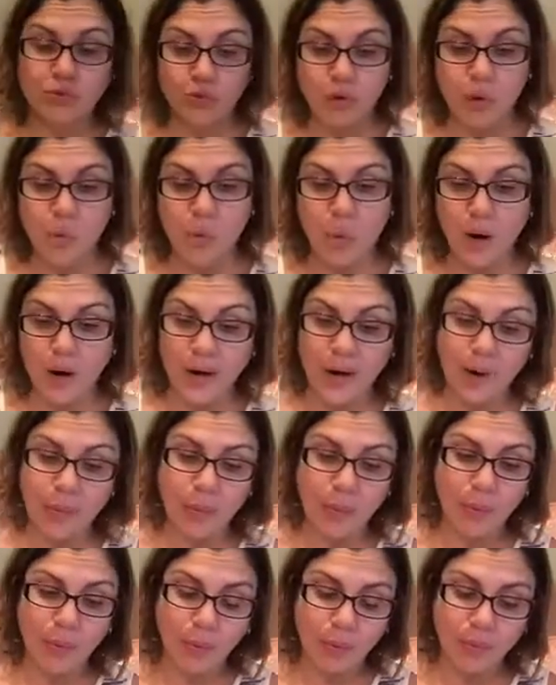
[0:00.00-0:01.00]
draw one
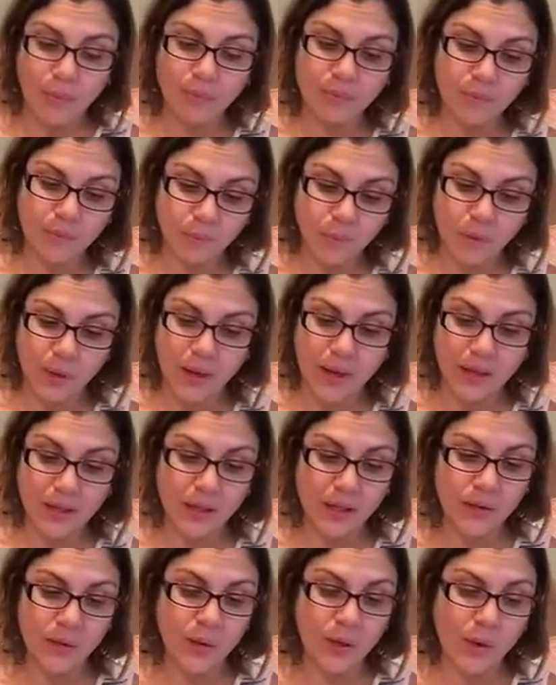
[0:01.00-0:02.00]
apple. Okay, and
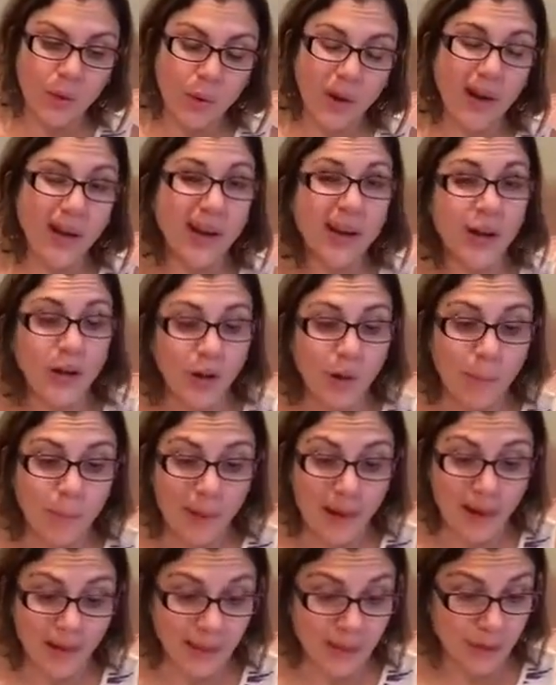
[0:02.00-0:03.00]
then you can go ahead and come
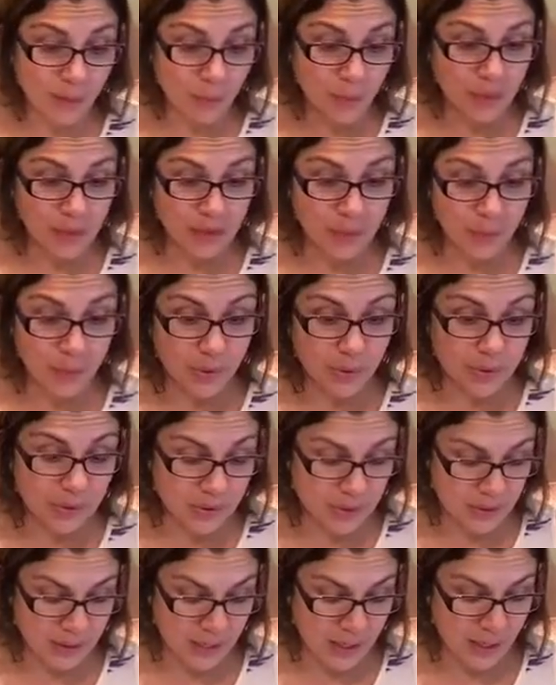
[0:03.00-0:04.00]
back and read the book
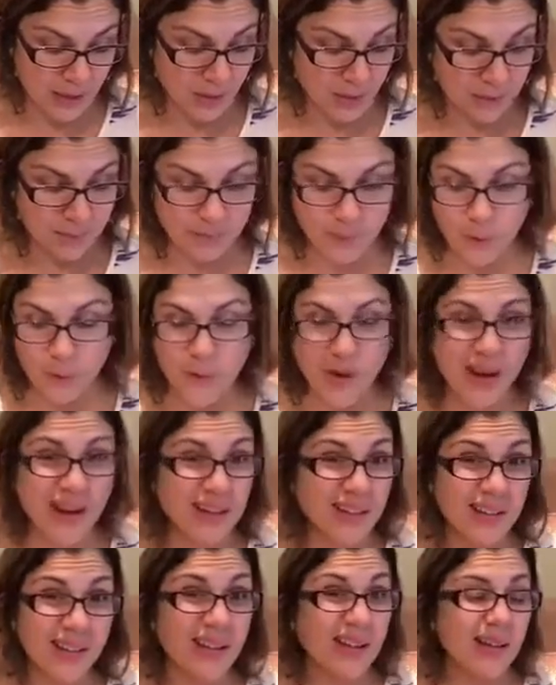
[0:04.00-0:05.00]
together.
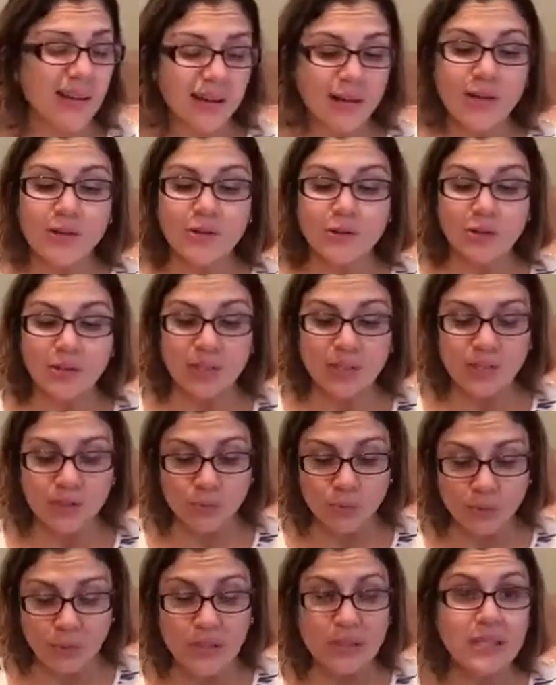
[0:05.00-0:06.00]
Okay, so these
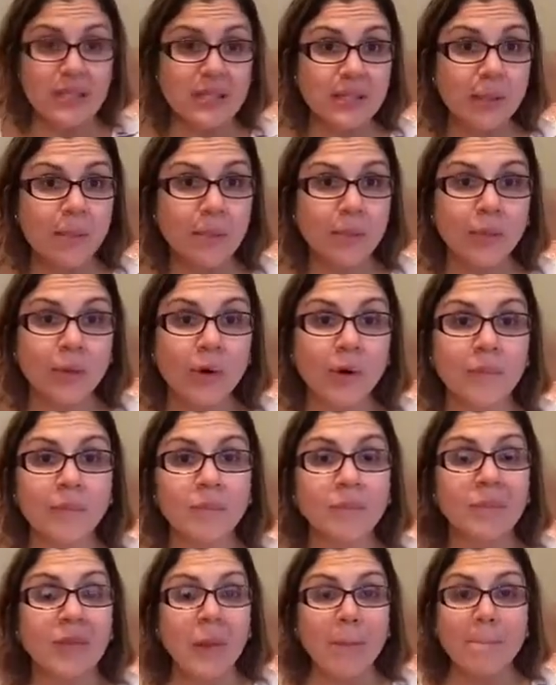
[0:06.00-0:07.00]
are really simple
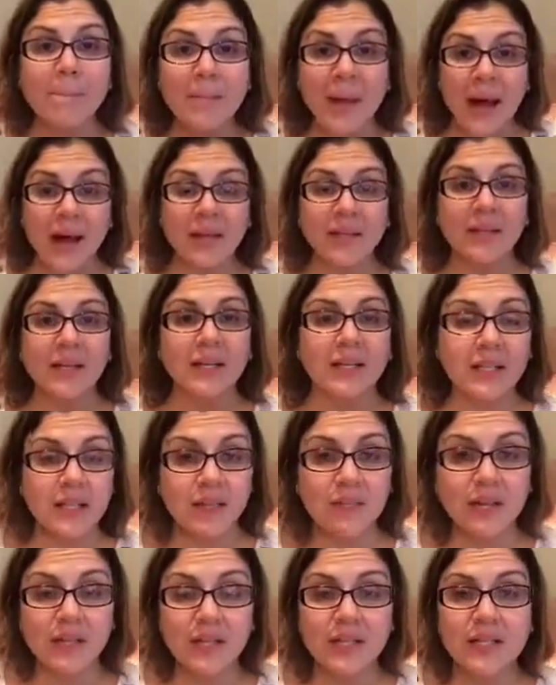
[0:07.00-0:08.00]
math
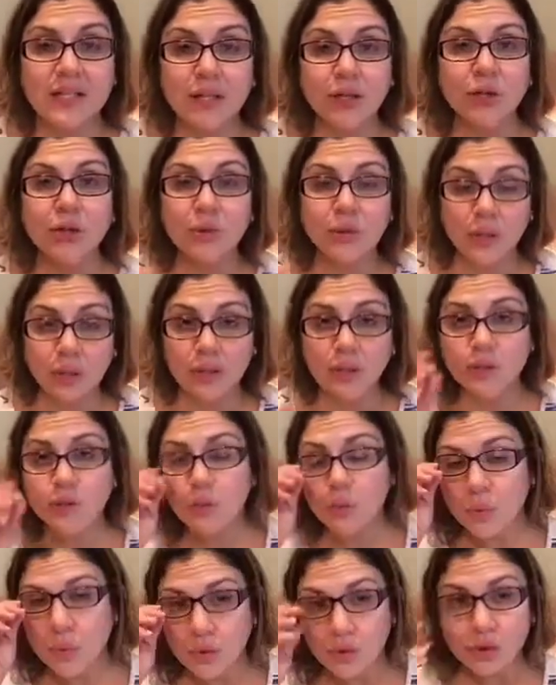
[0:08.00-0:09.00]
activities that you can
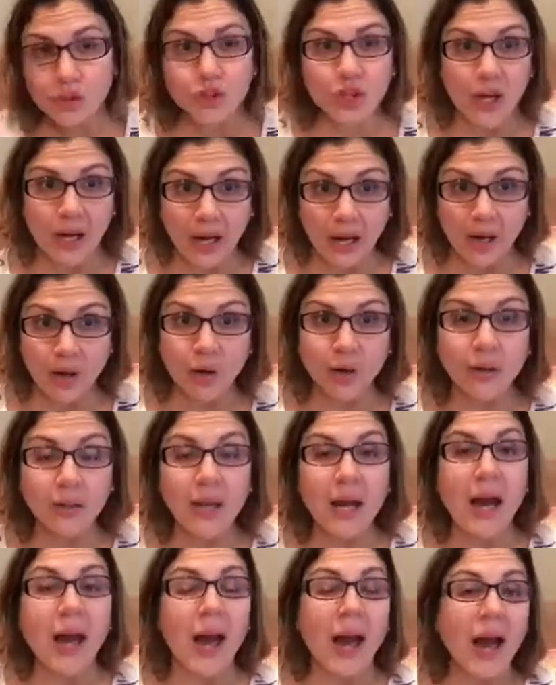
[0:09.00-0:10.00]
do with your child
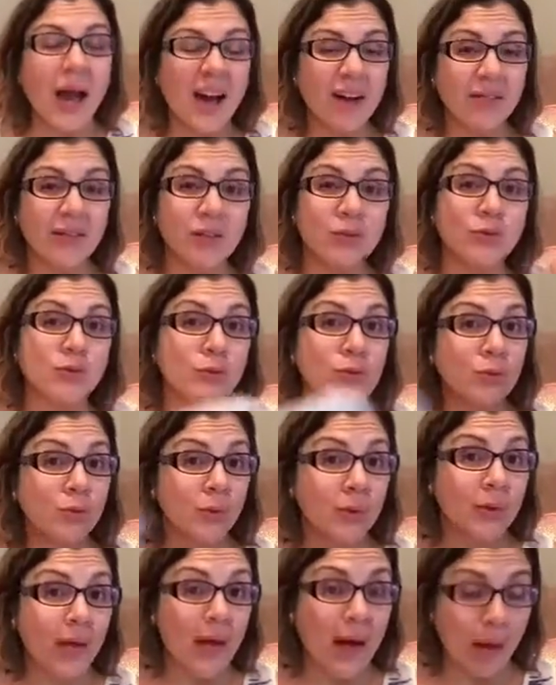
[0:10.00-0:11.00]
having to do
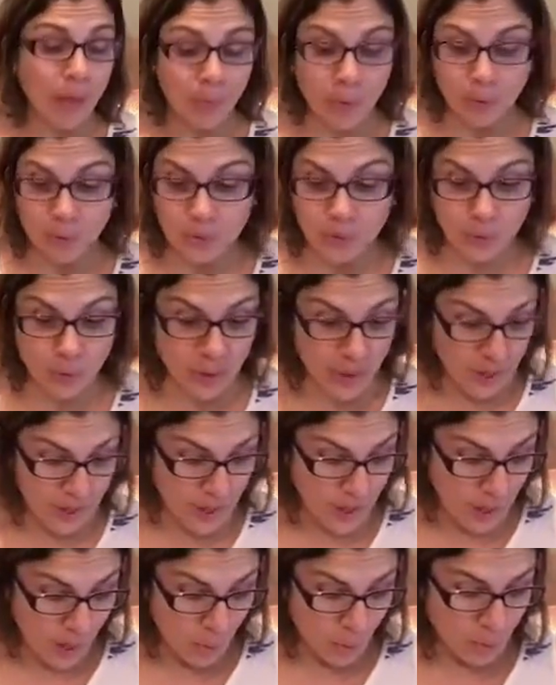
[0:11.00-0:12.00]
with apples.
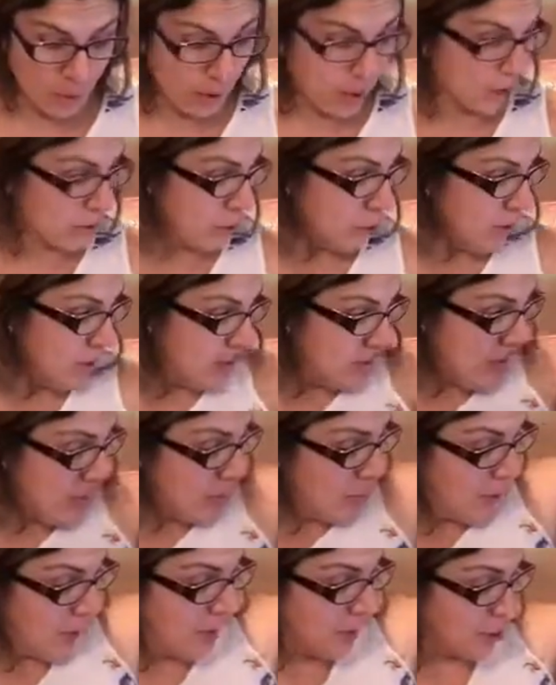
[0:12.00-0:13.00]
Okay, well, the only
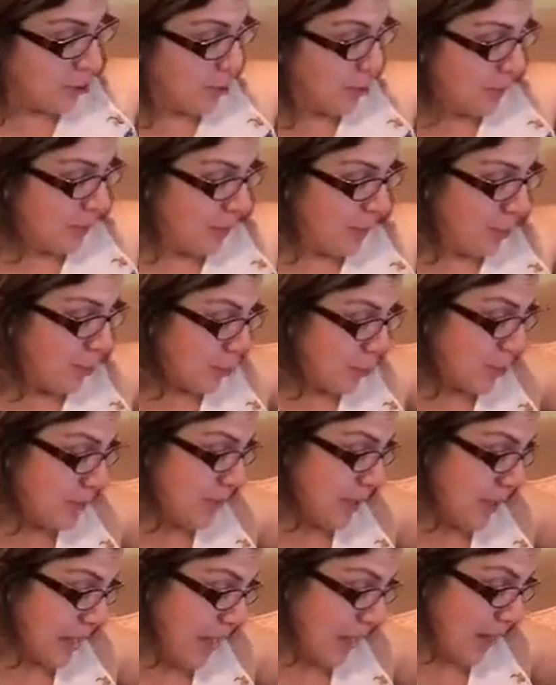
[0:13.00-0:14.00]
time we'll actually be
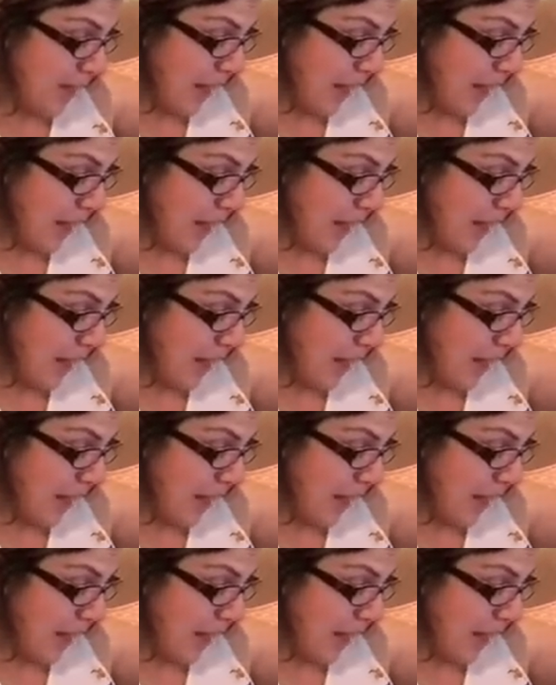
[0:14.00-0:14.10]
using